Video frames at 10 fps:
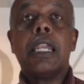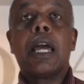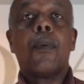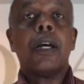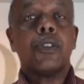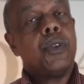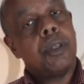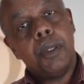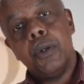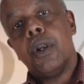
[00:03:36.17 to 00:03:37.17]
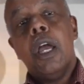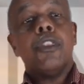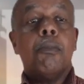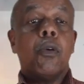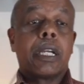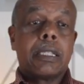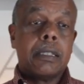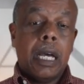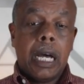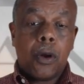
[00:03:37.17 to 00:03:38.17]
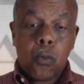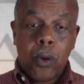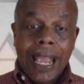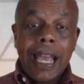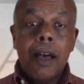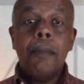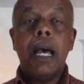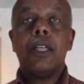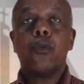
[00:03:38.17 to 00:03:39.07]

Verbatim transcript: Likewise on your computer, the more uh, RAM,